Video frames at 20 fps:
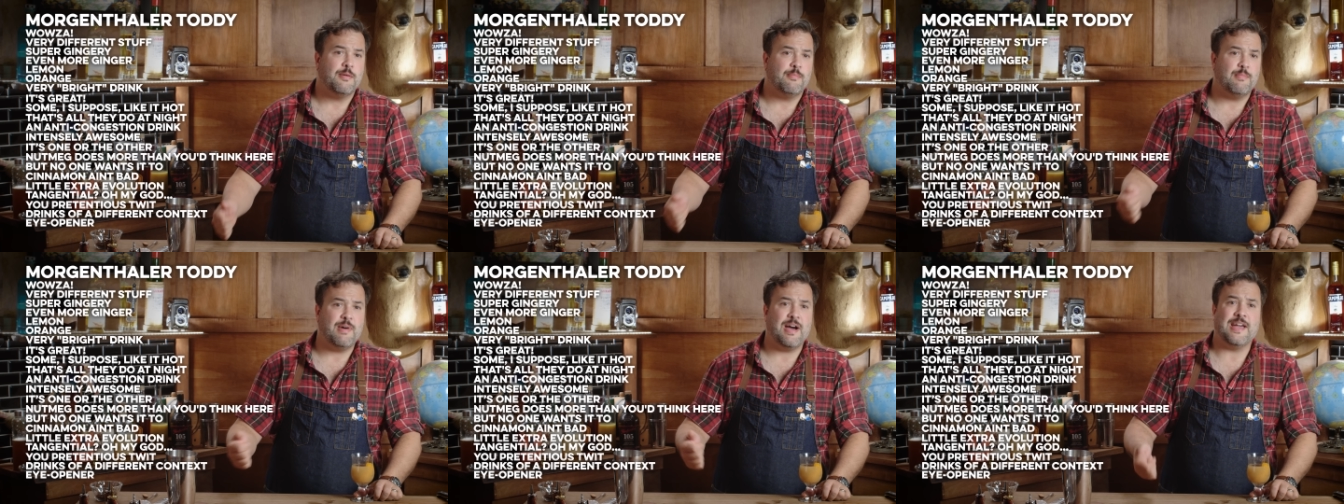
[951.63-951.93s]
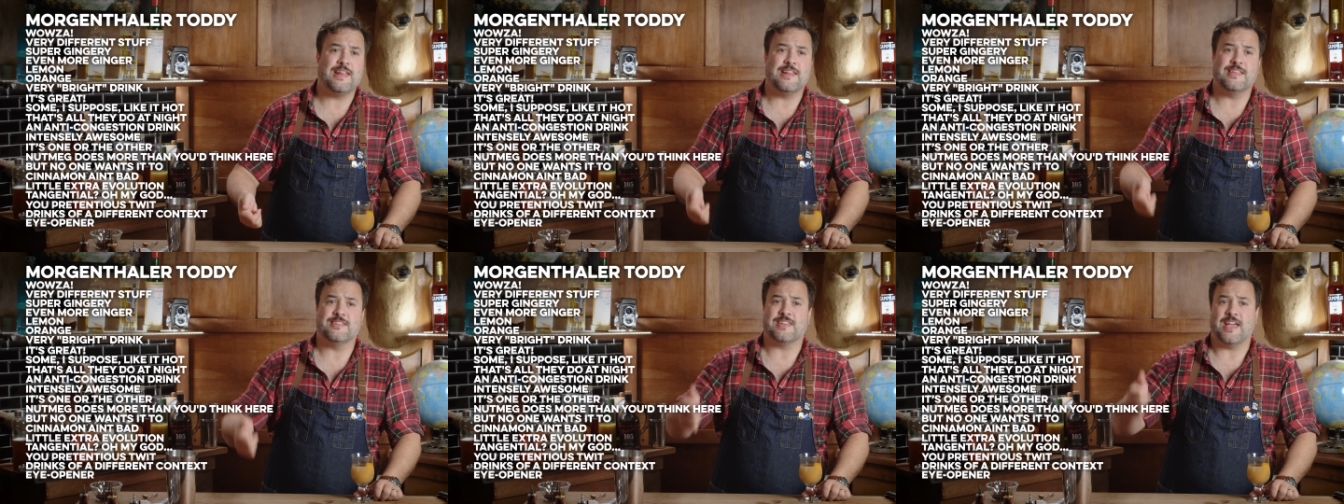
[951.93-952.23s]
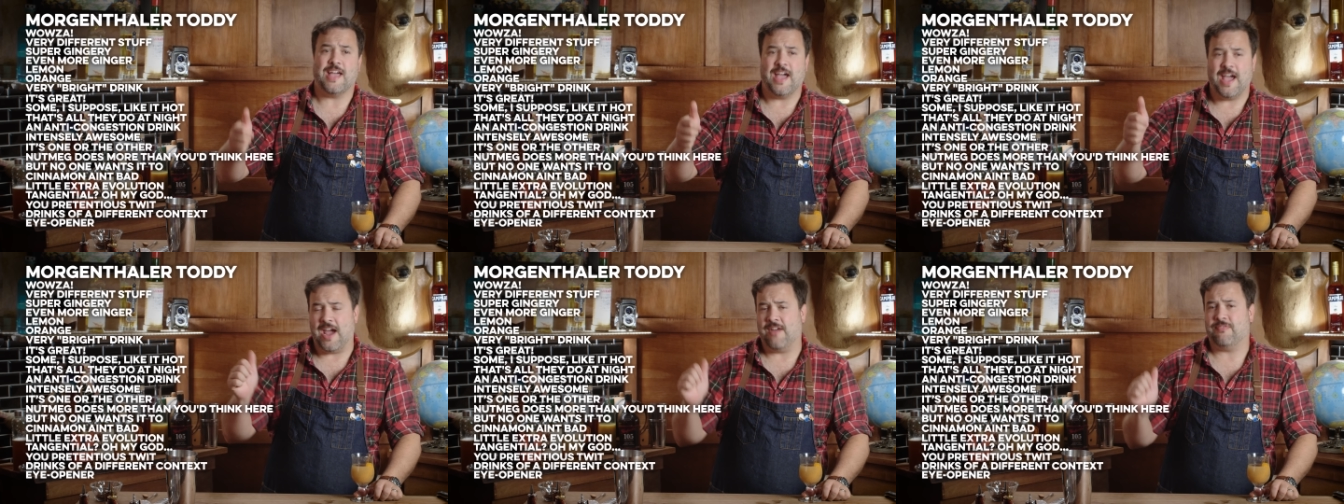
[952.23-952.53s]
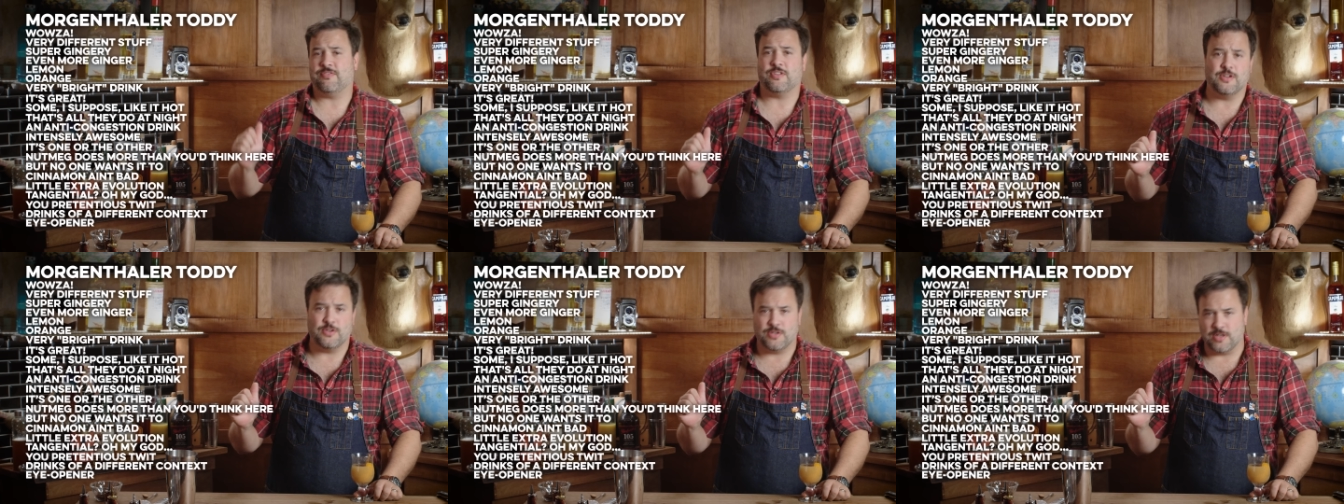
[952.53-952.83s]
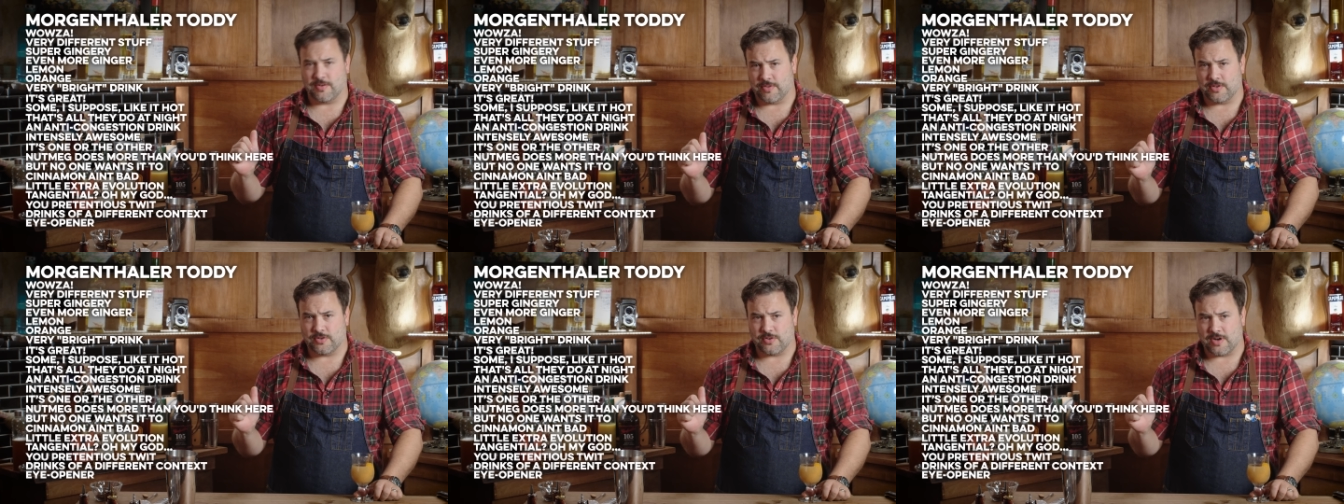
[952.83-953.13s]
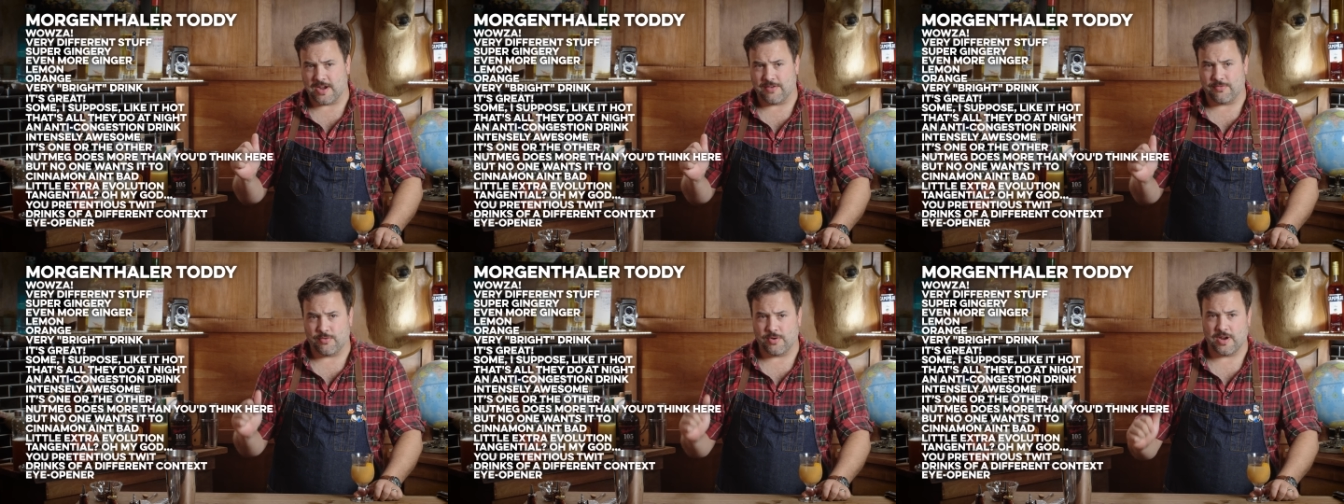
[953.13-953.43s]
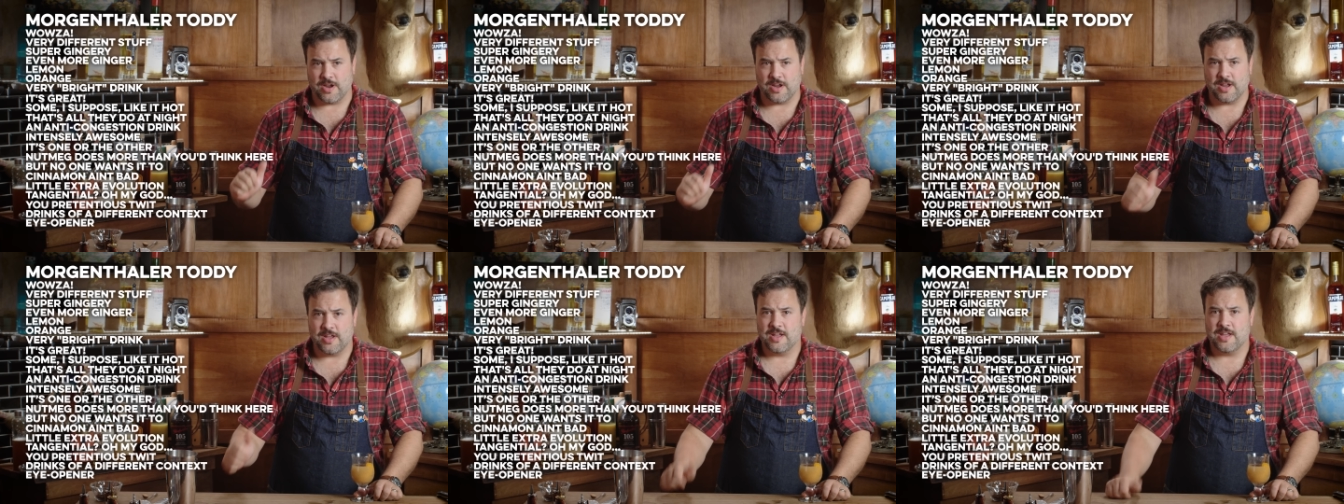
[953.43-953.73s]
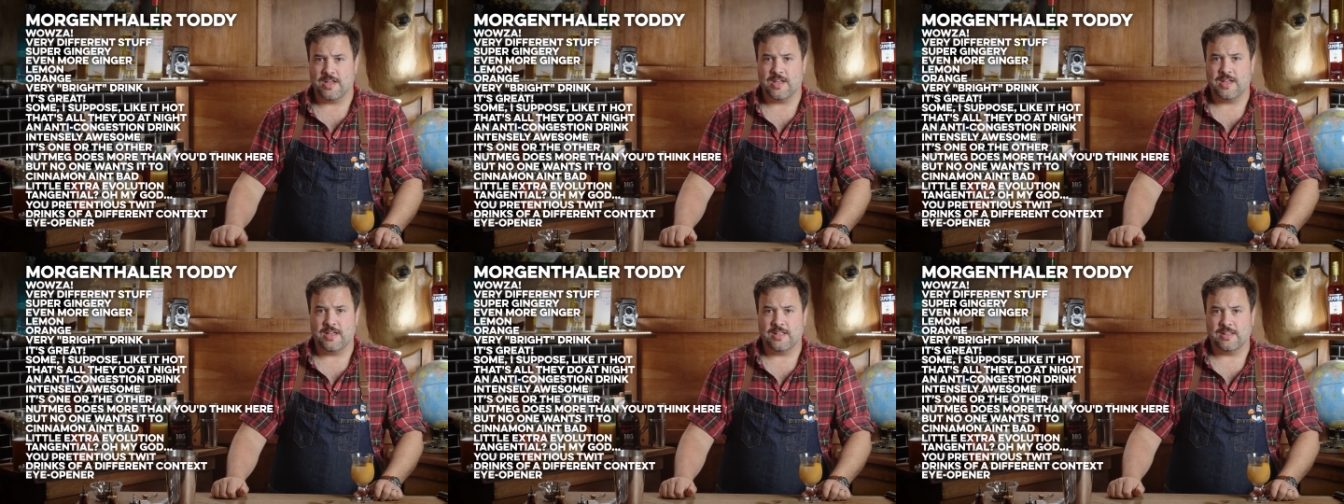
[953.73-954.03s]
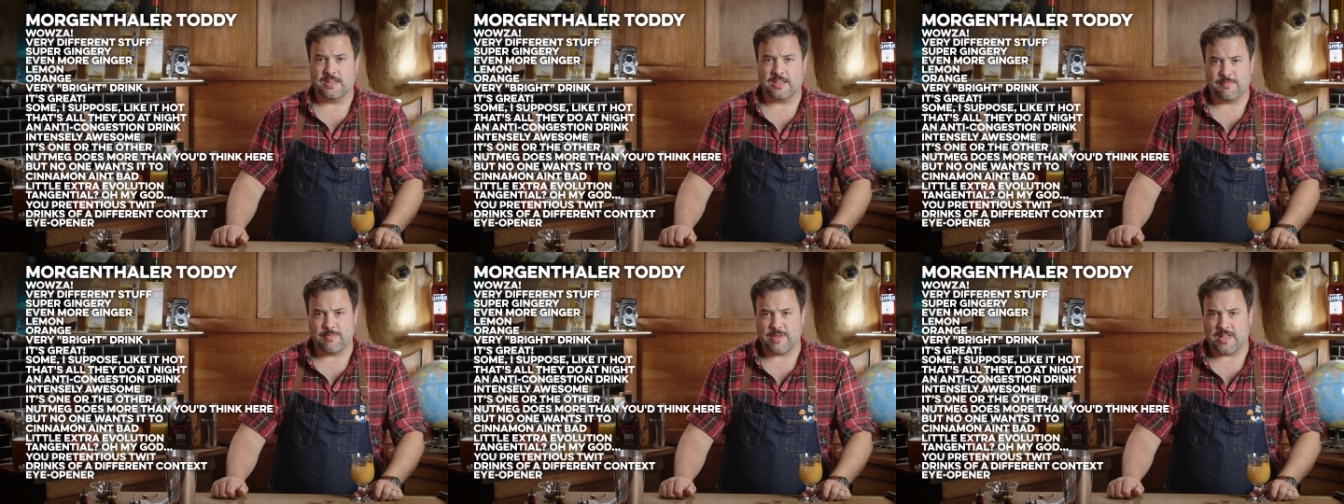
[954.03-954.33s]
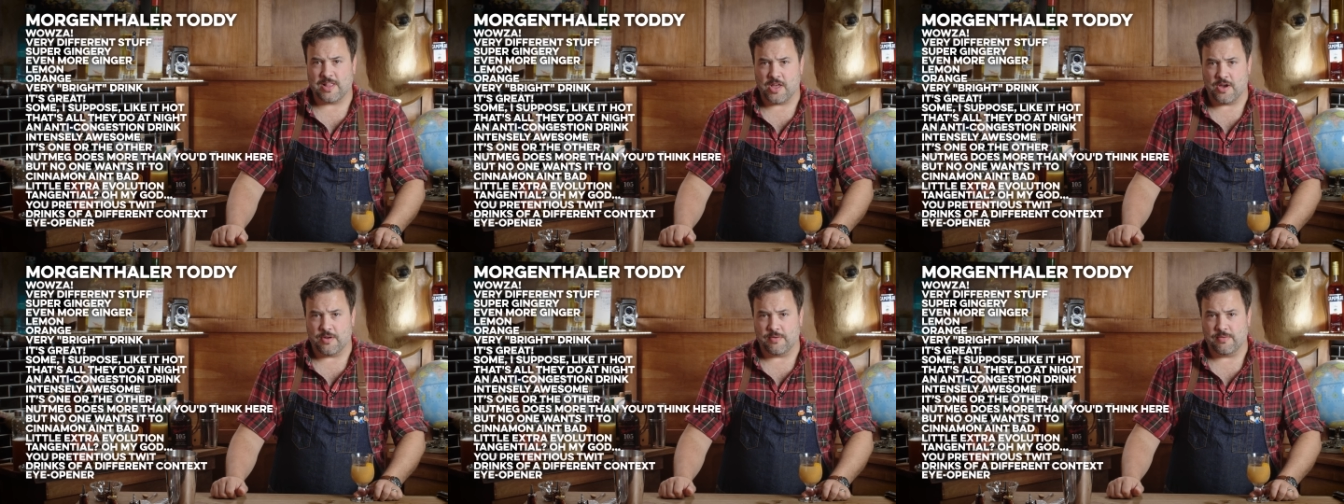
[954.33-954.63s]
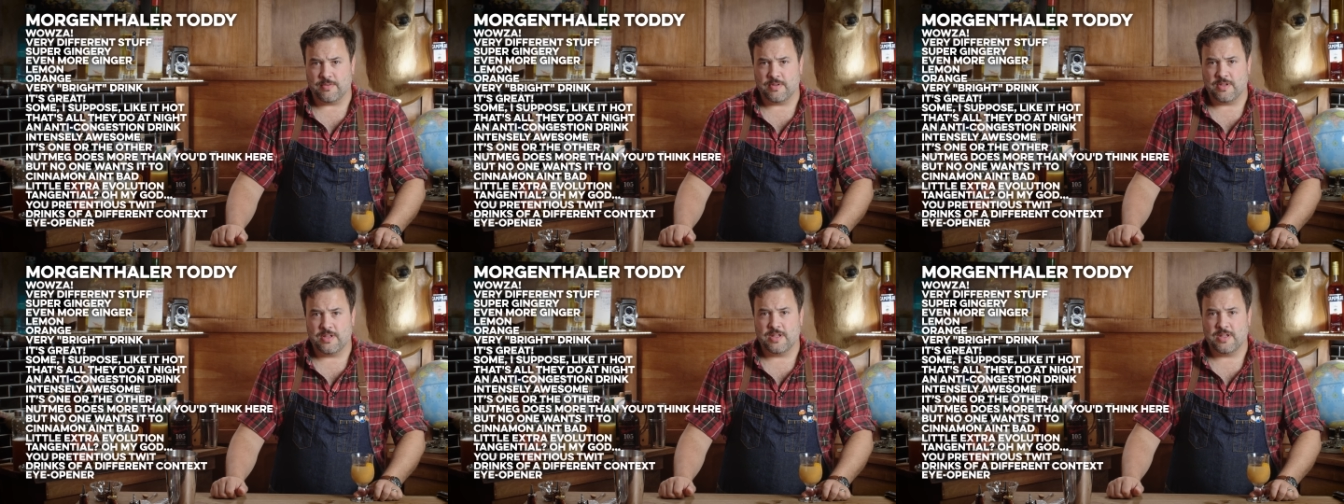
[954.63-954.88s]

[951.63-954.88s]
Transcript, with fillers: Mine is after you shovel the driveway, leave me alone.